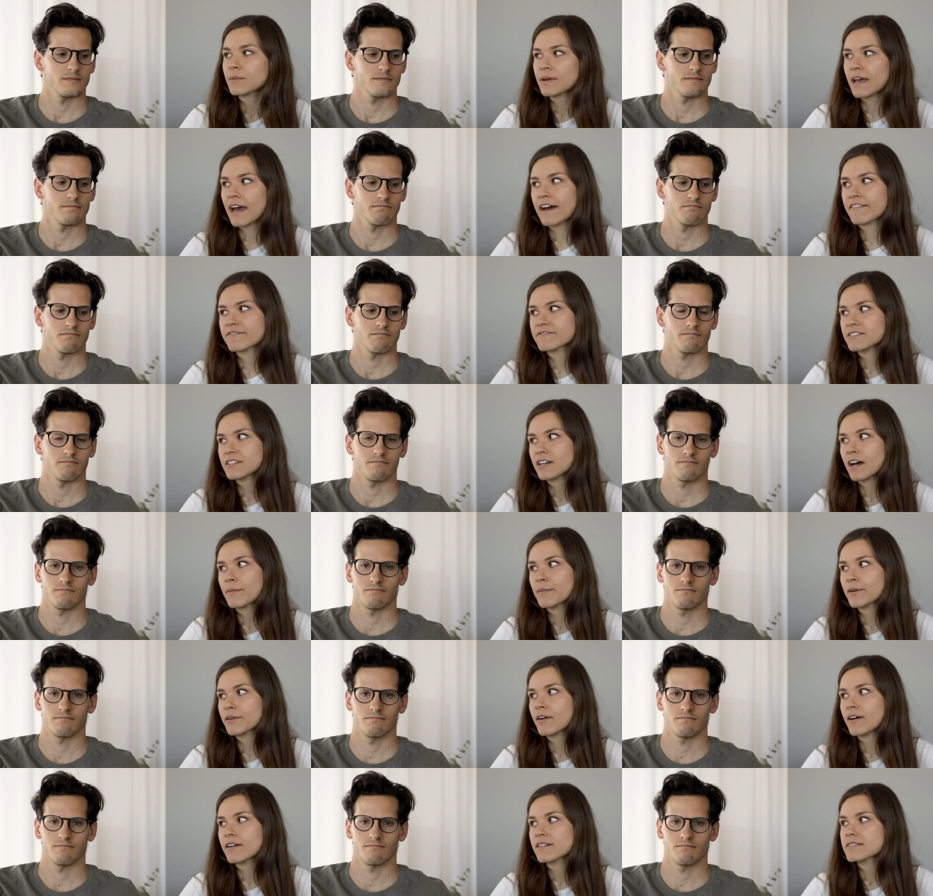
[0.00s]
Speaker 1: we haven't come
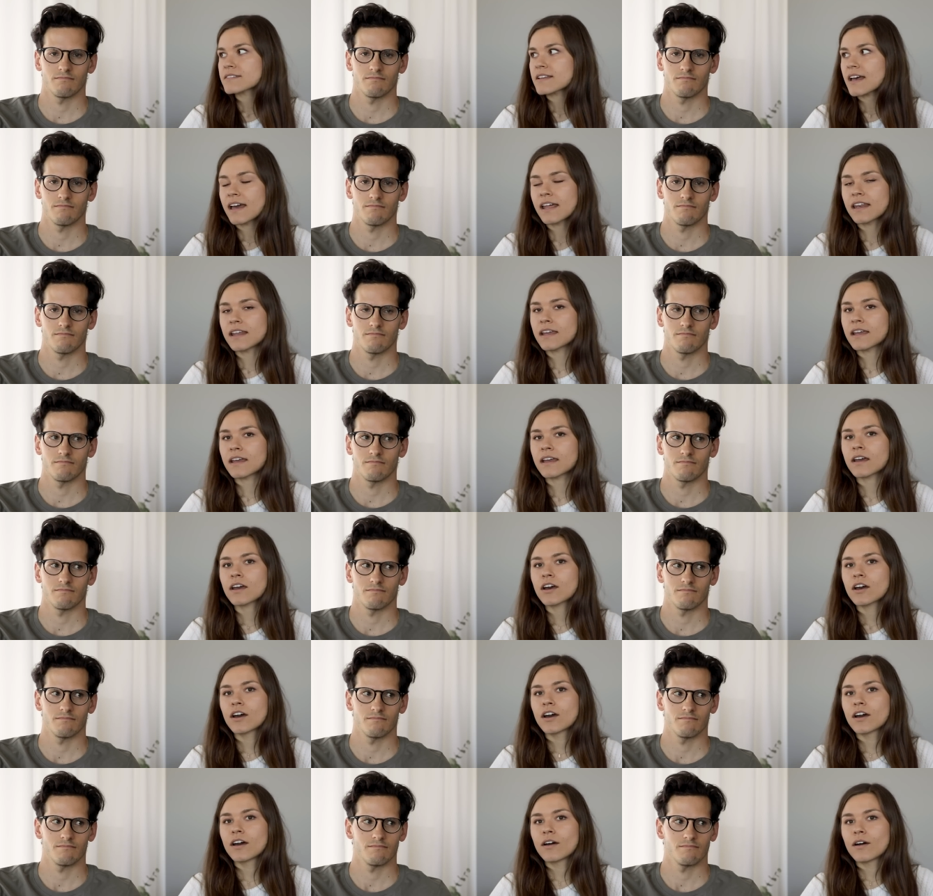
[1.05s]
across any,
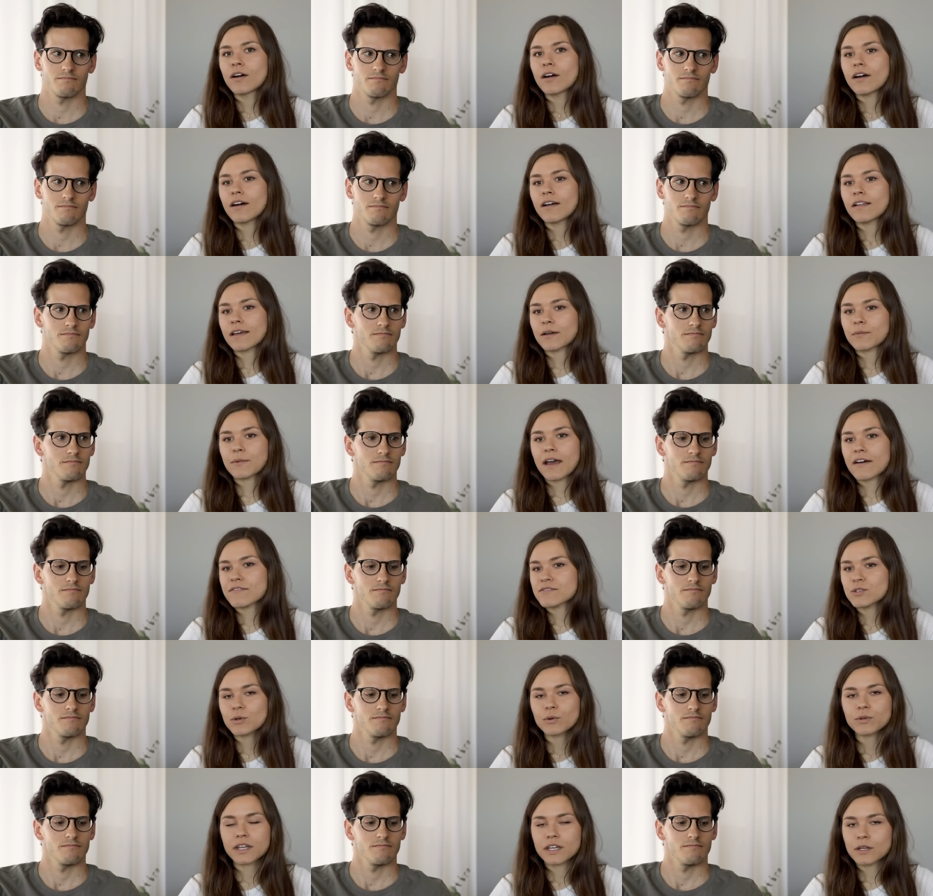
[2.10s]
like, we haven't
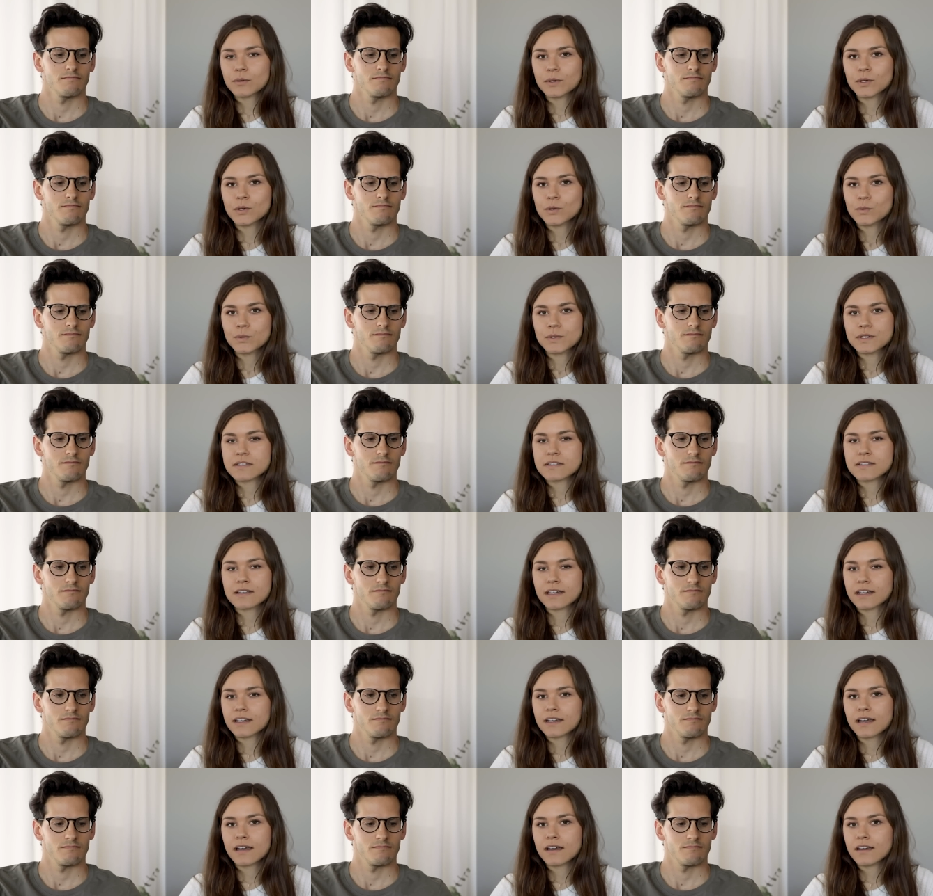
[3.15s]
told anyone who was
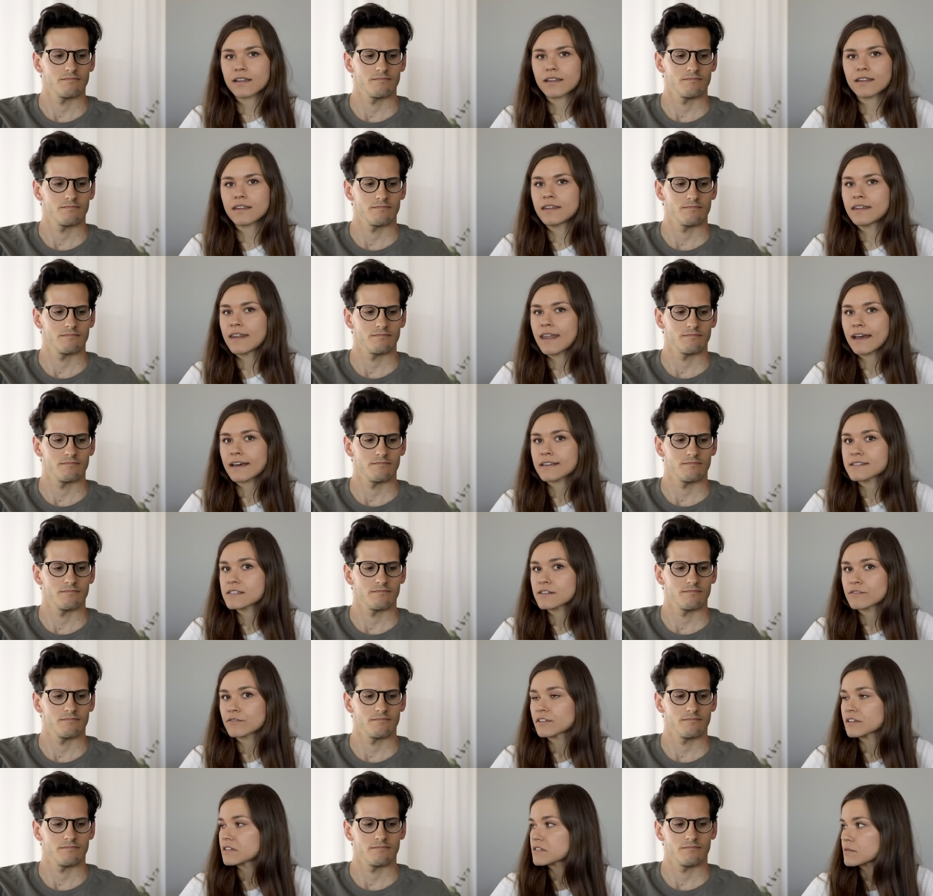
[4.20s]
like
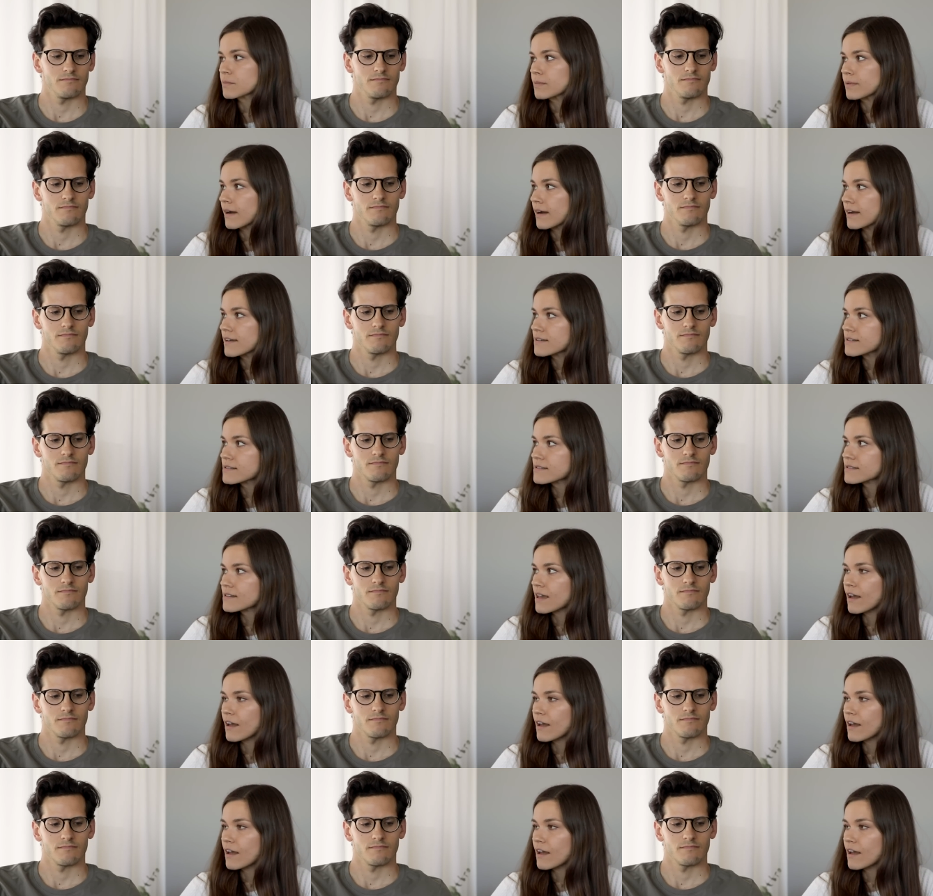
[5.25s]
negatively surprised.